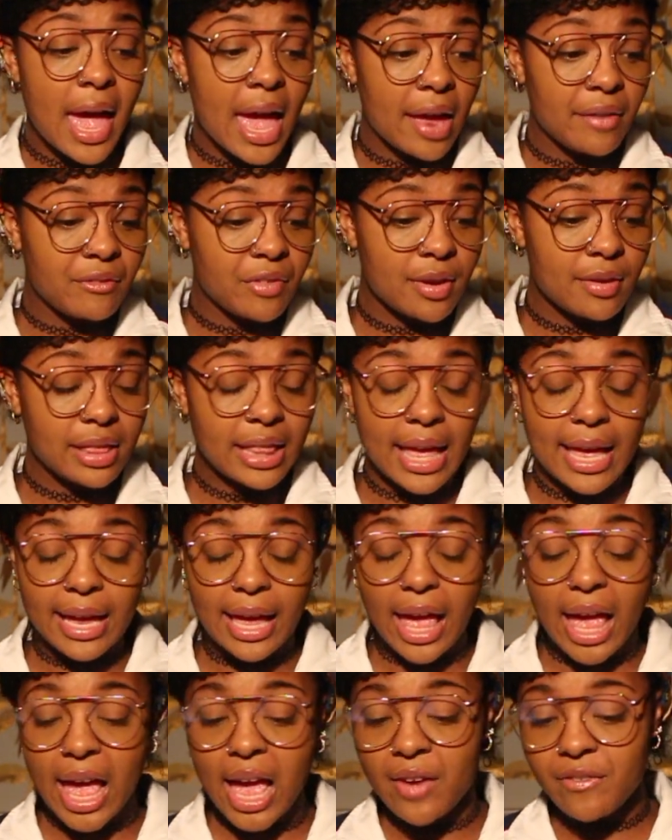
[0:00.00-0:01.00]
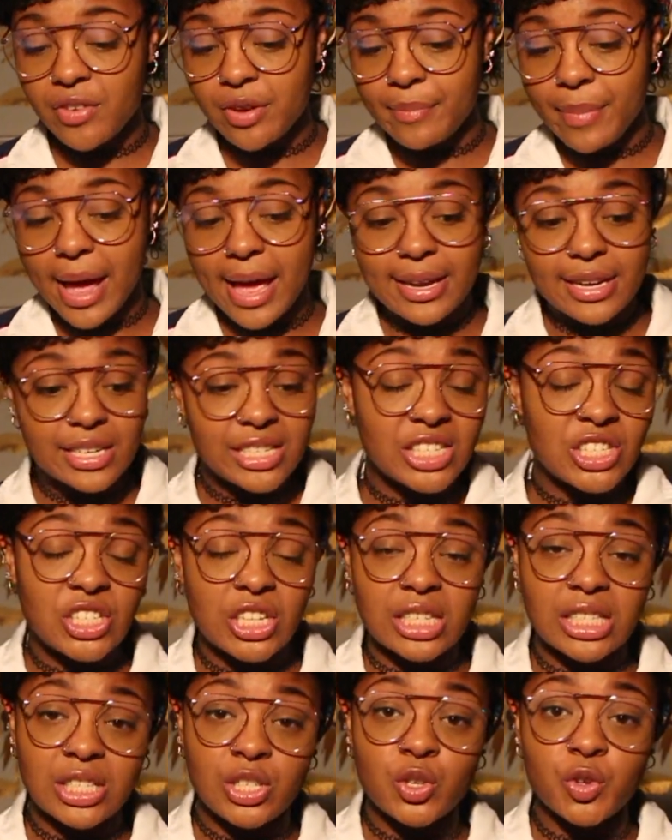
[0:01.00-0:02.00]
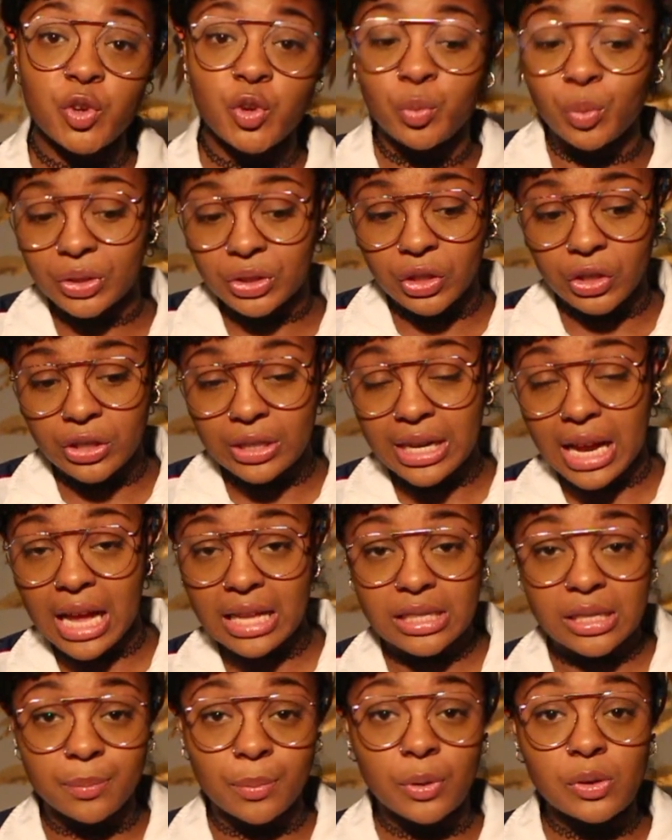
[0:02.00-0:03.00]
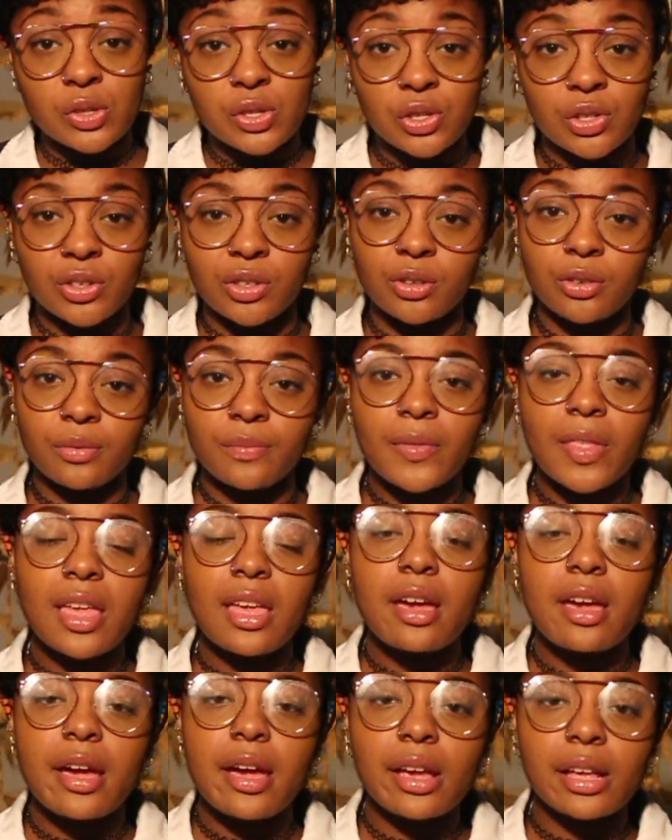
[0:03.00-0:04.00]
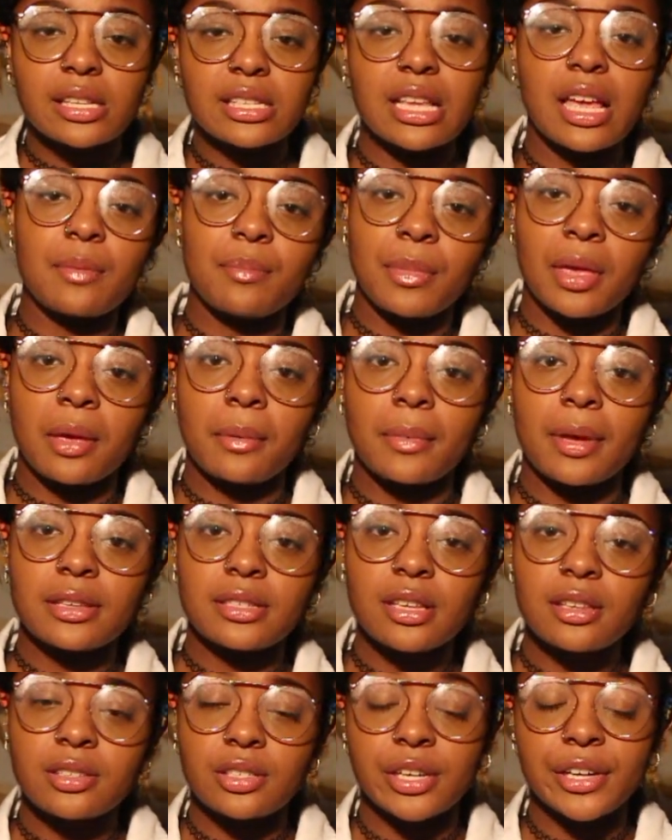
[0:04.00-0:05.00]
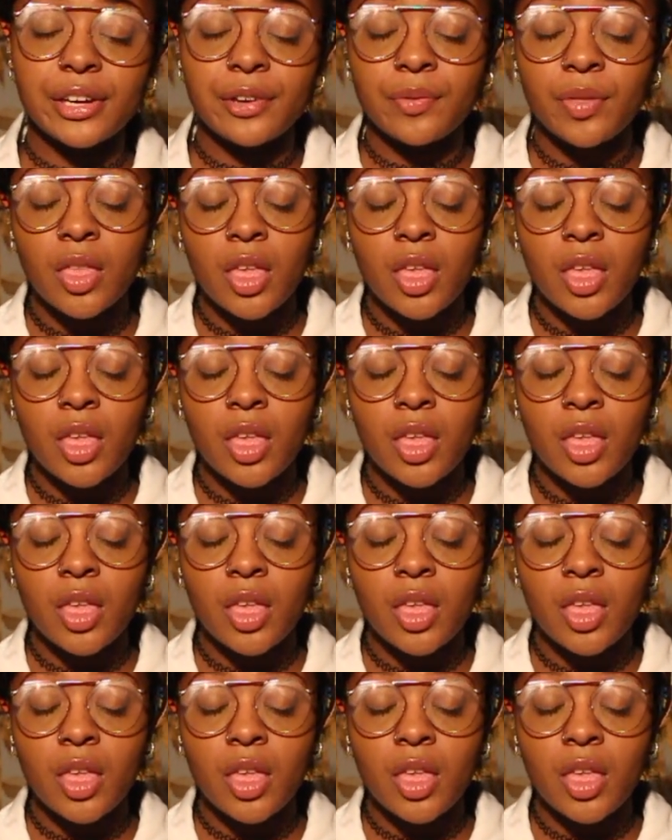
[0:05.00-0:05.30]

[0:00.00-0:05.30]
Everybody's just doing what they're not supposed to do, except me and my sister.